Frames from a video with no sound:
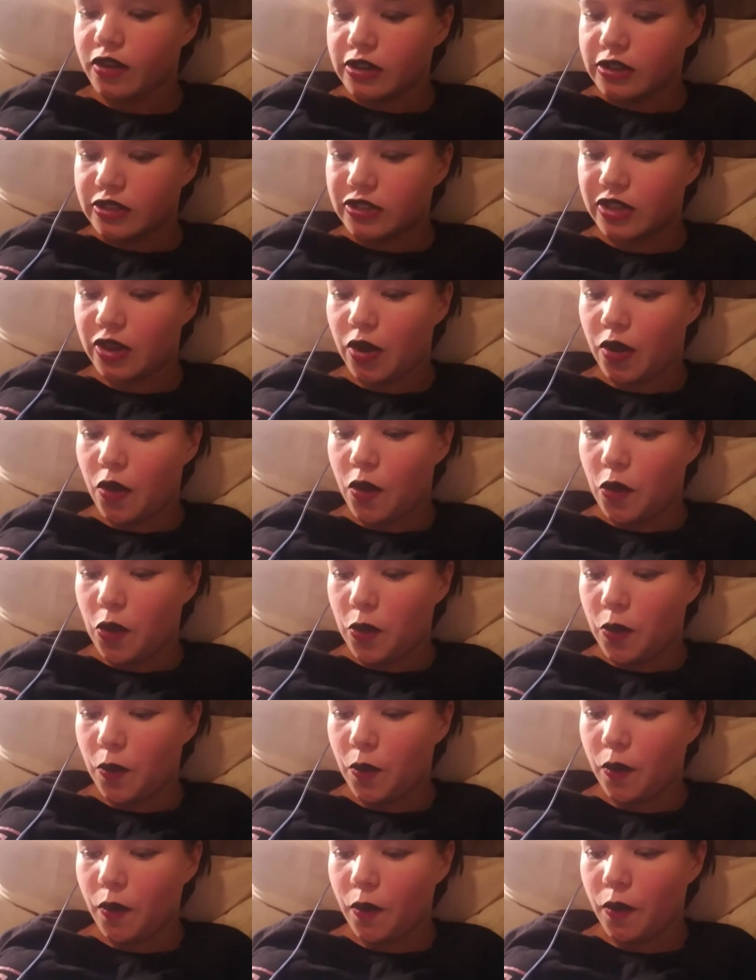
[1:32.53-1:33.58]
So
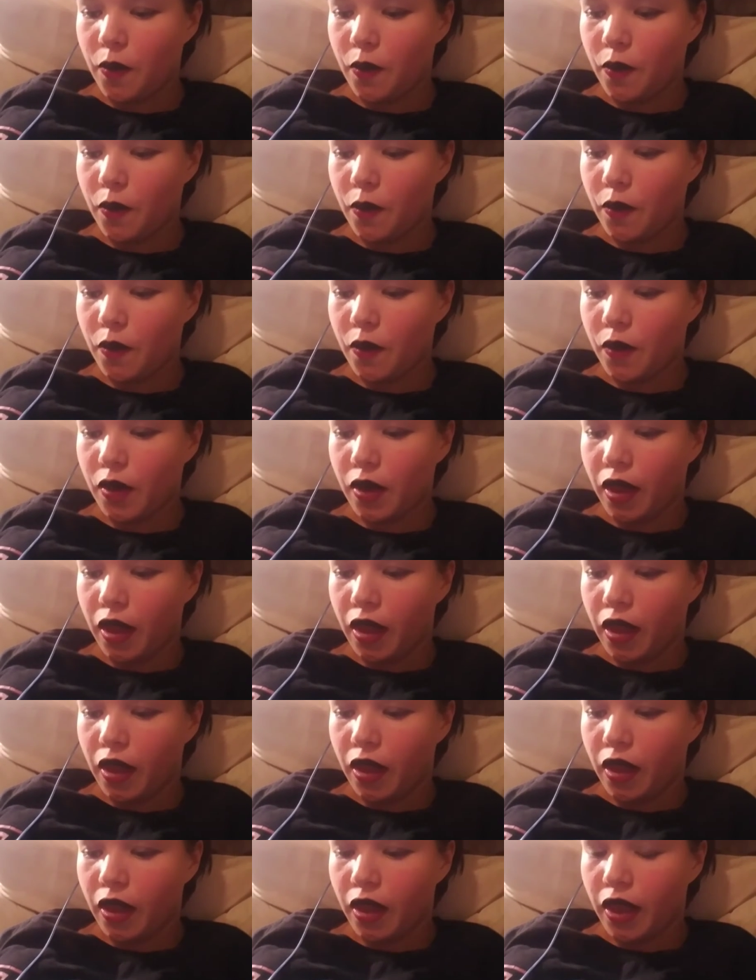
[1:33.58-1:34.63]

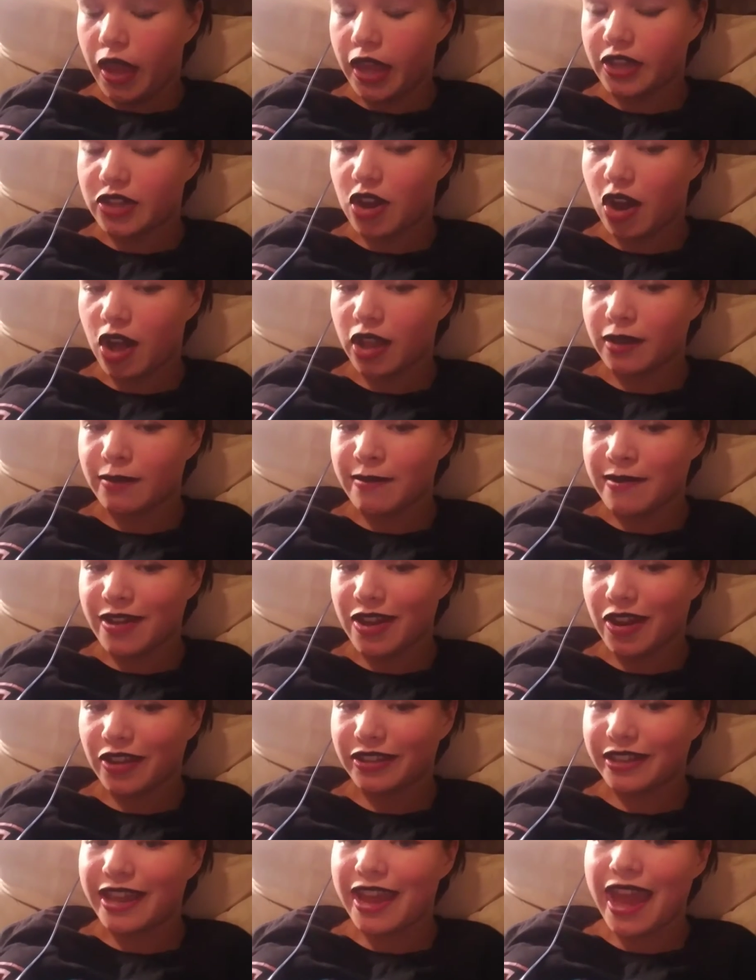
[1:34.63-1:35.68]
he called me
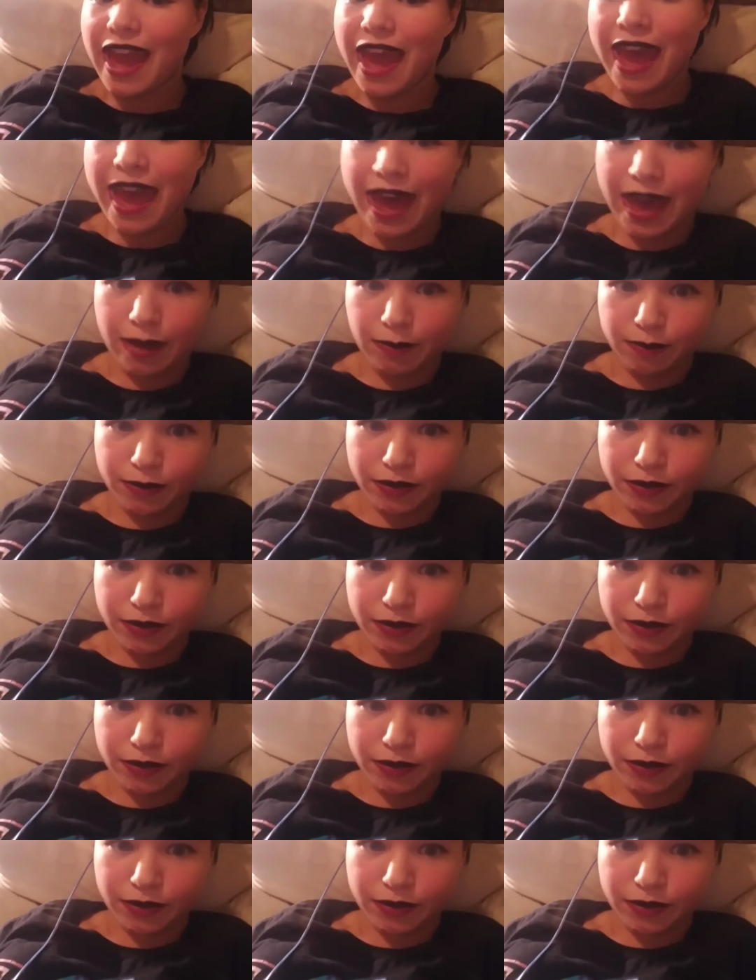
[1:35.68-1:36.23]
on the app